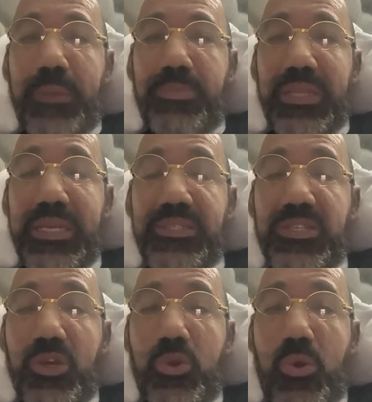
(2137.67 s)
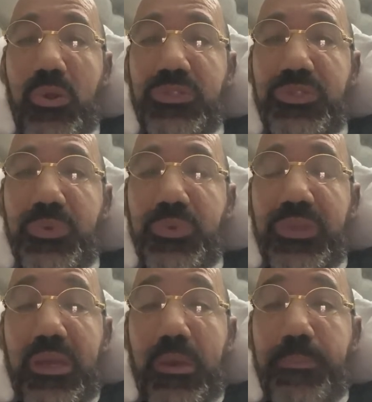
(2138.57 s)
I placed a call to
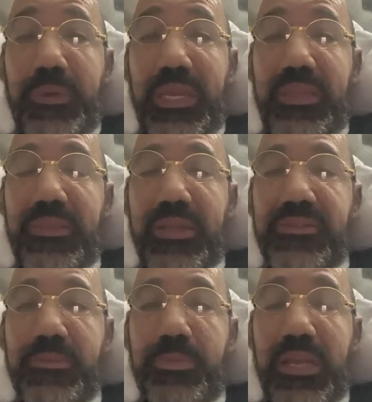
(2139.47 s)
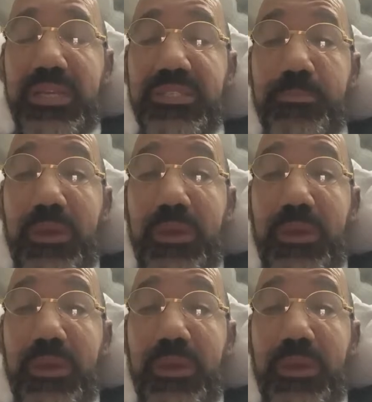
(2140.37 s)
the company that supplies